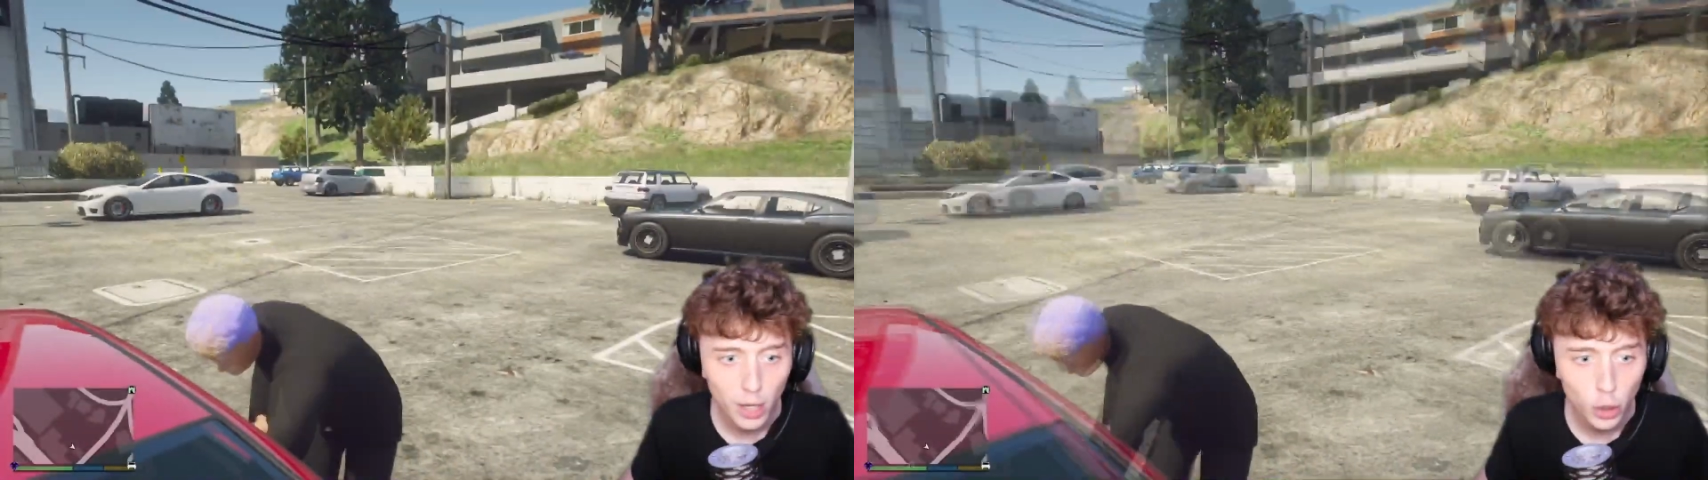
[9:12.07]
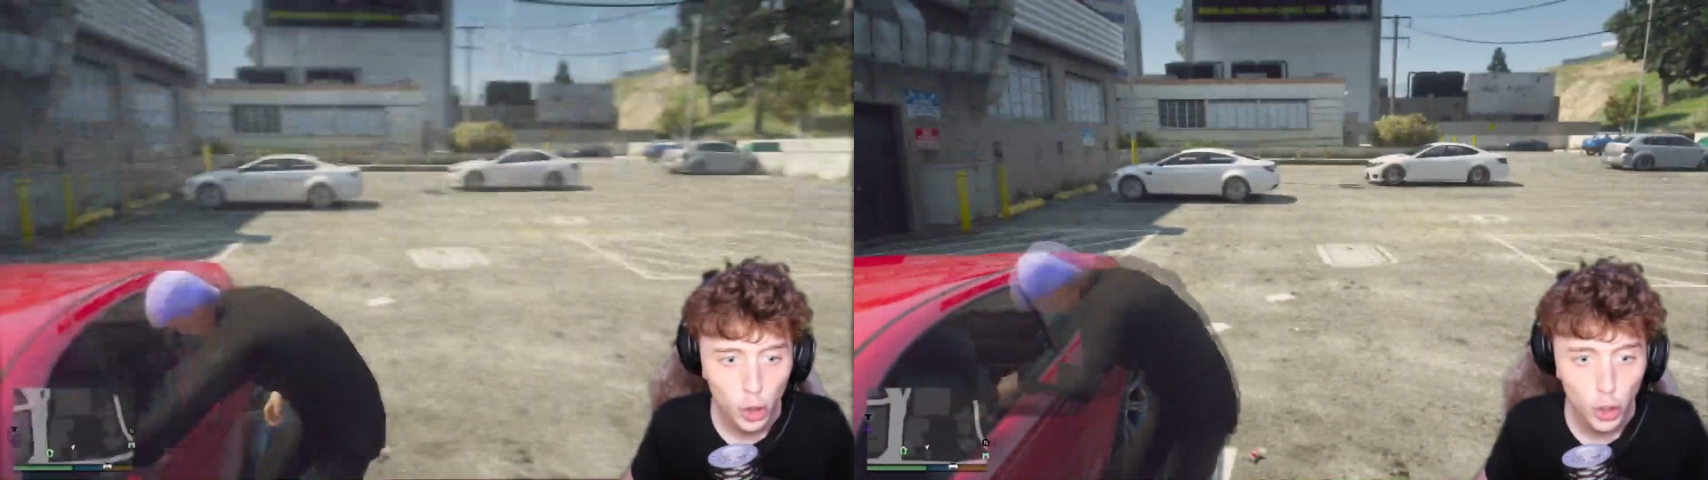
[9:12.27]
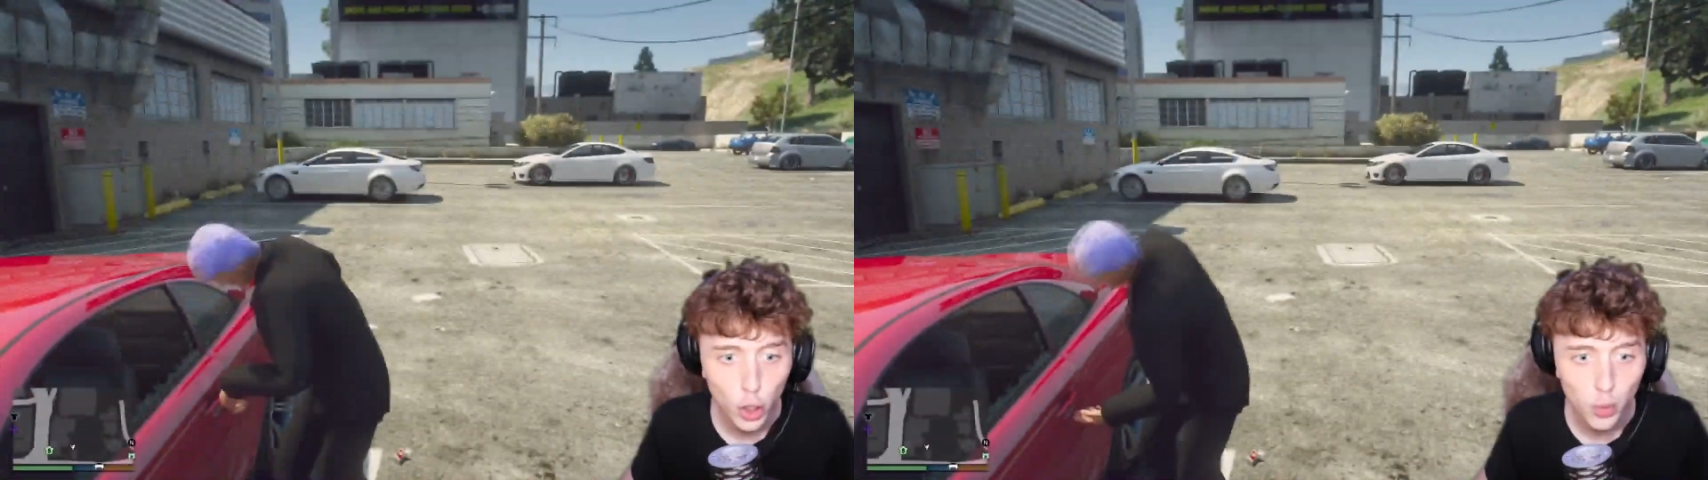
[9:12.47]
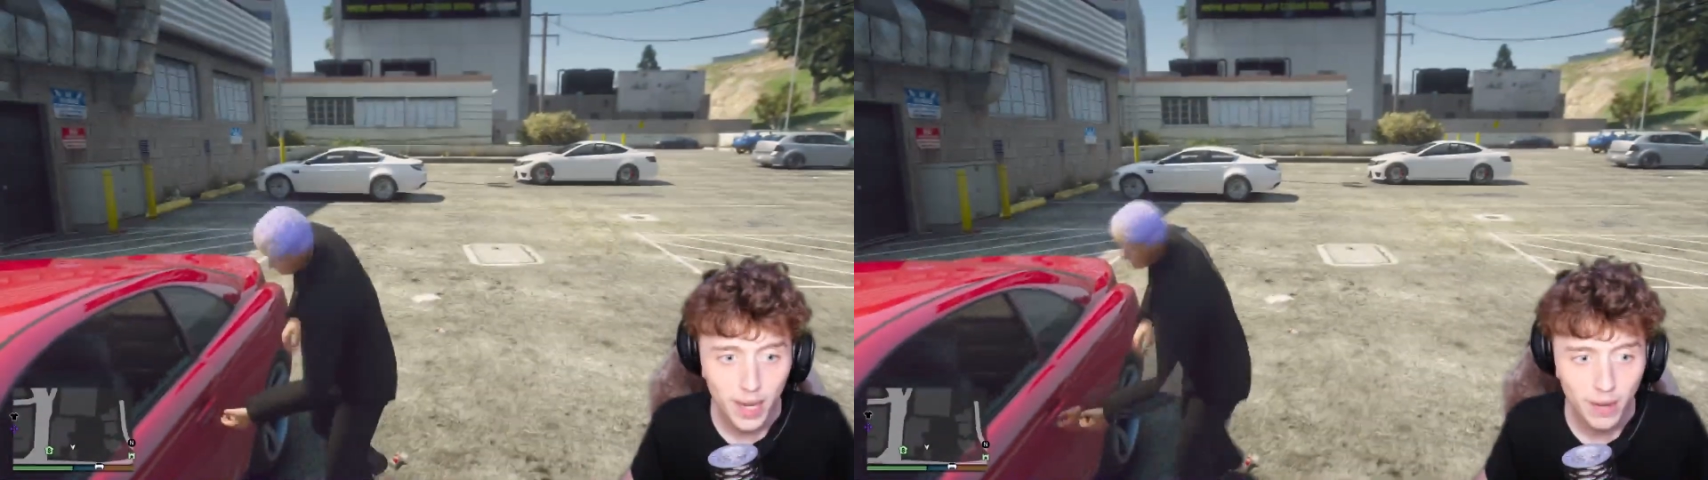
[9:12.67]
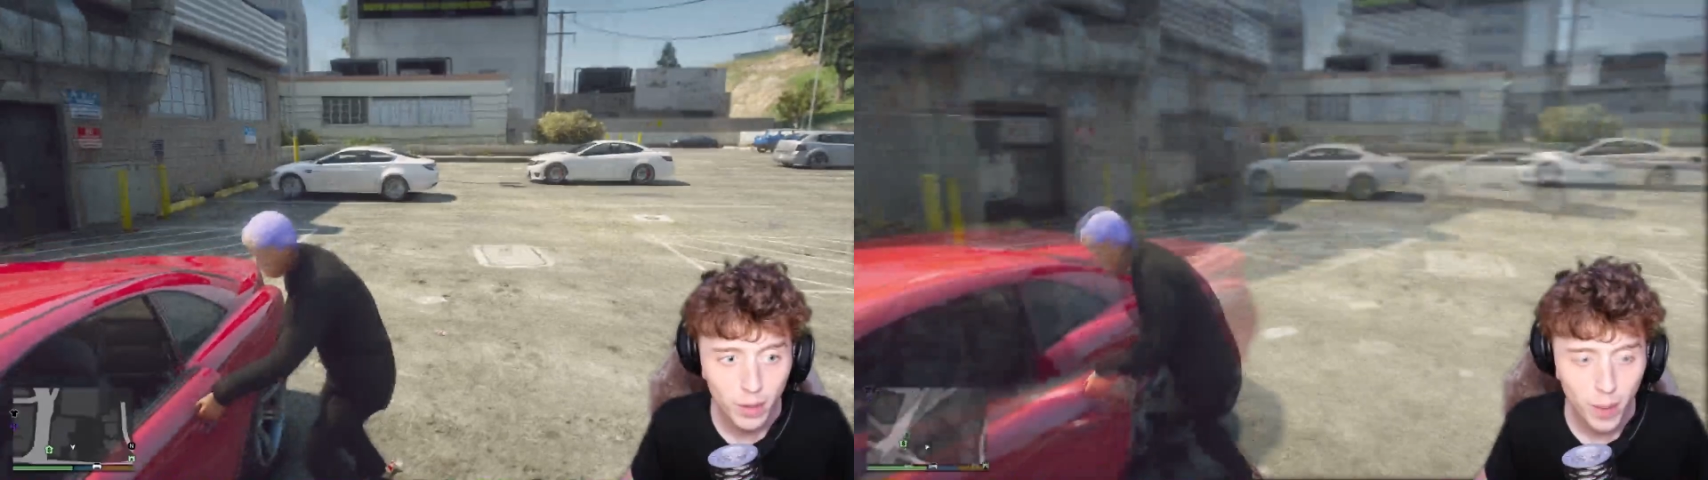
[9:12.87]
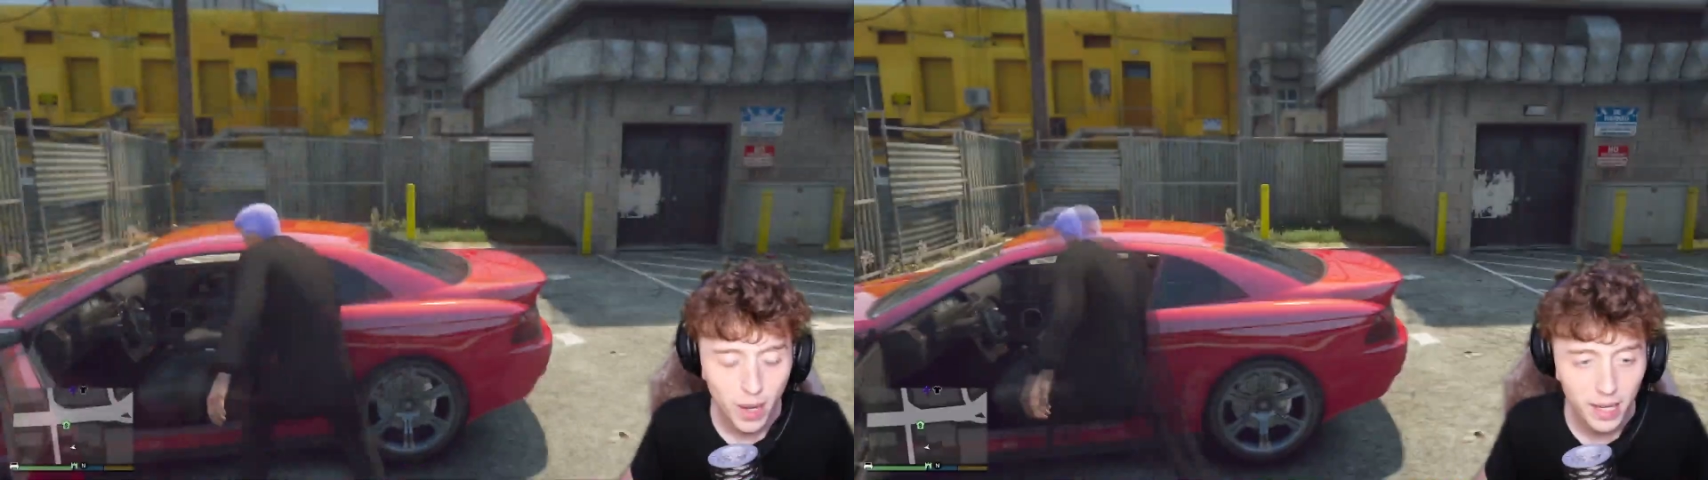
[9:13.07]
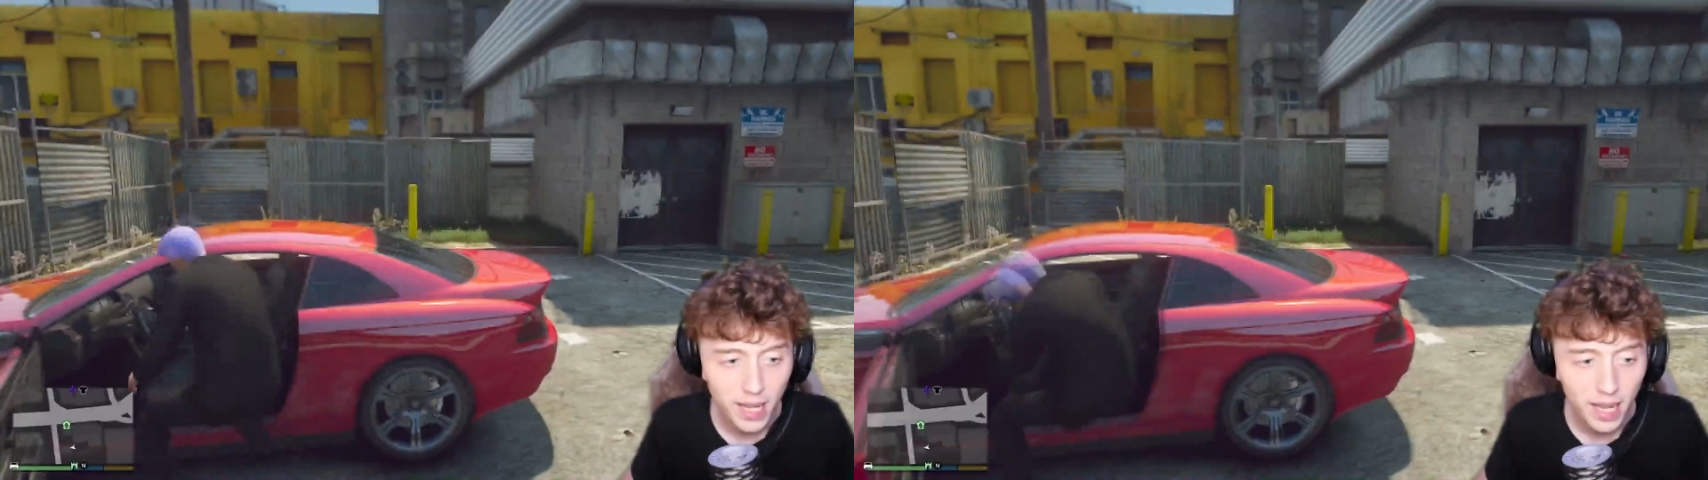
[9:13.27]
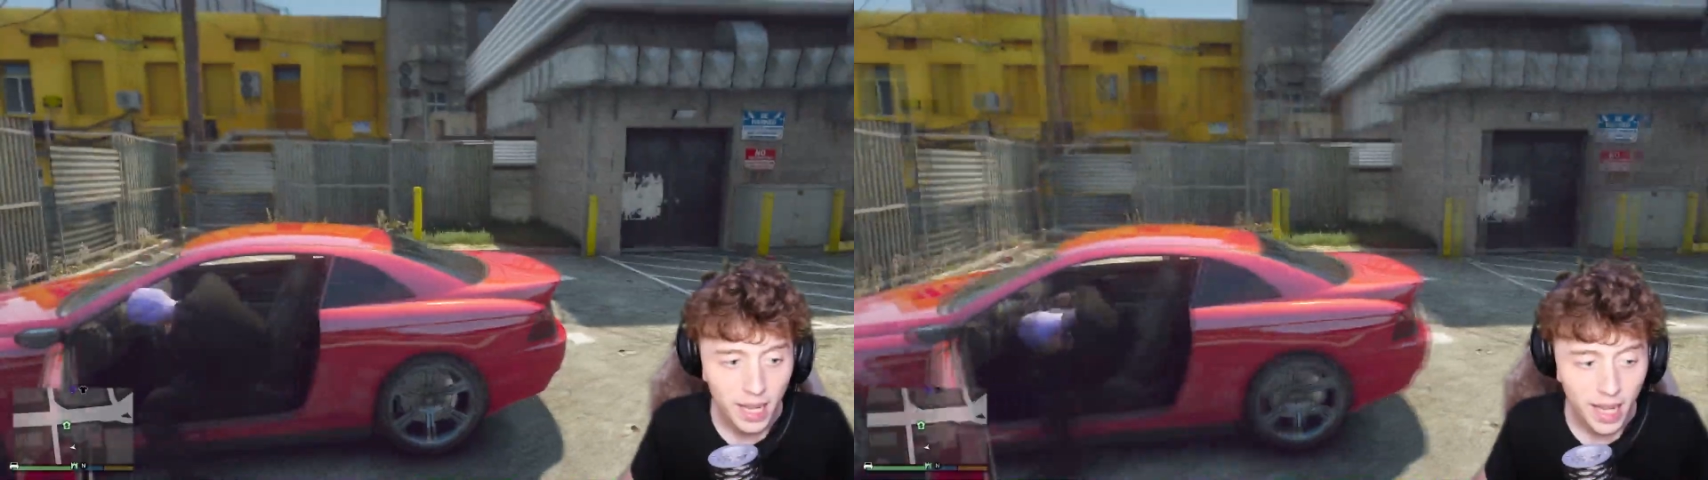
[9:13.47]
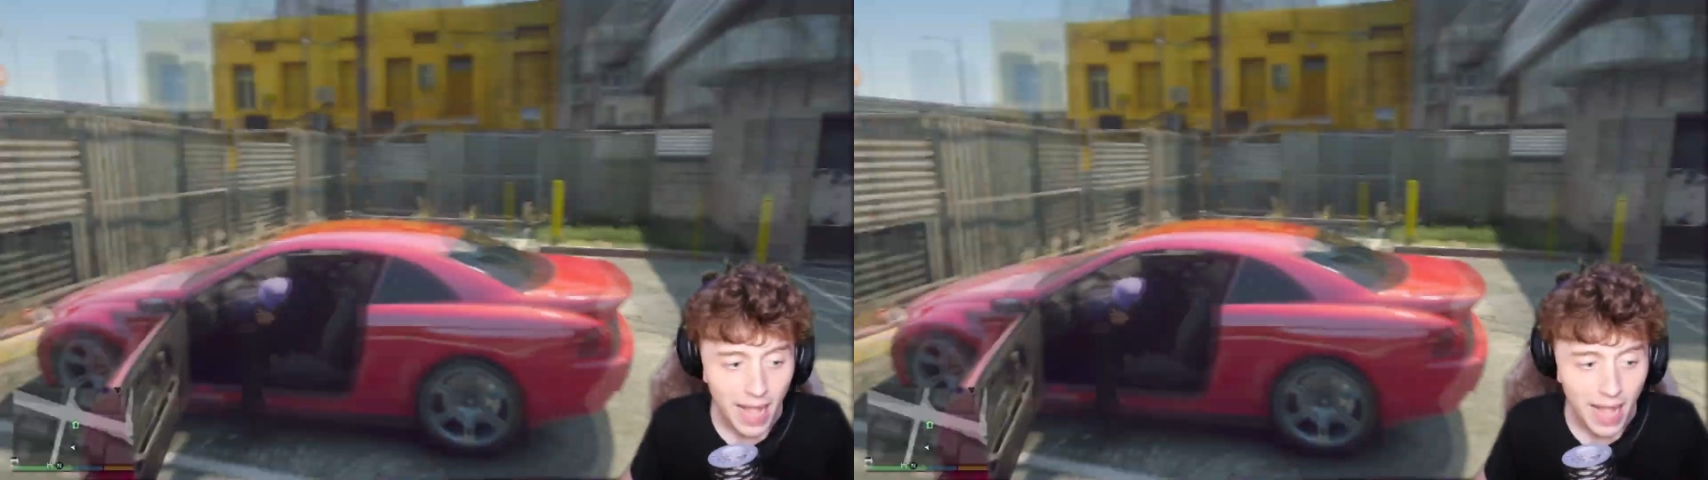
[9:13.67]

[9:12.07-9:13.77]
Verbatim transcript: are just shooting everybody